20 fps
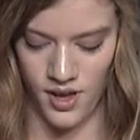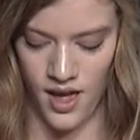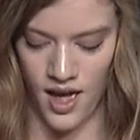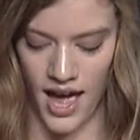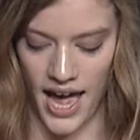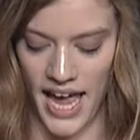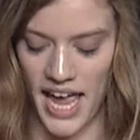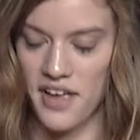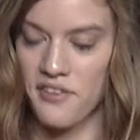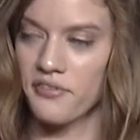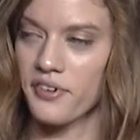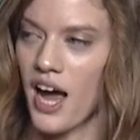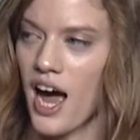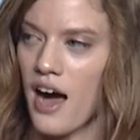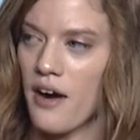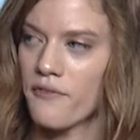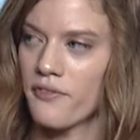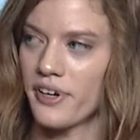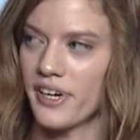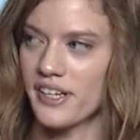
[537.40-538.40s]
I have
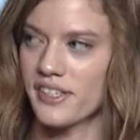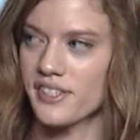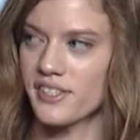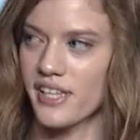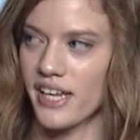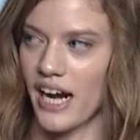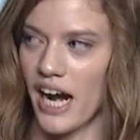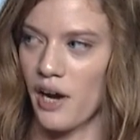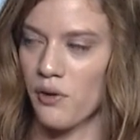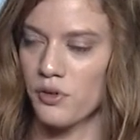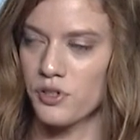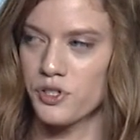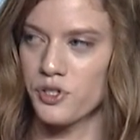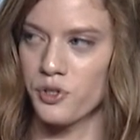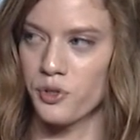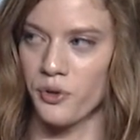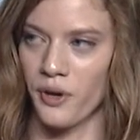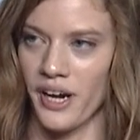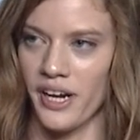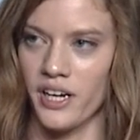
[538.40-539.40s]
confidence that I will do
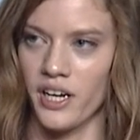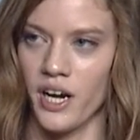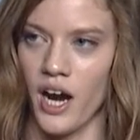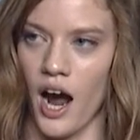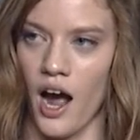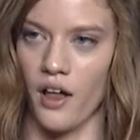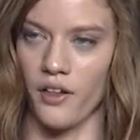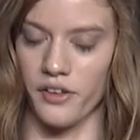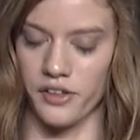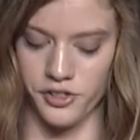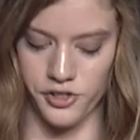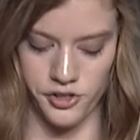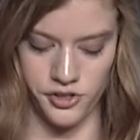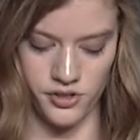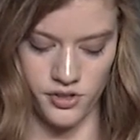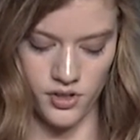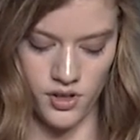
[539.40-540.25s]
great in college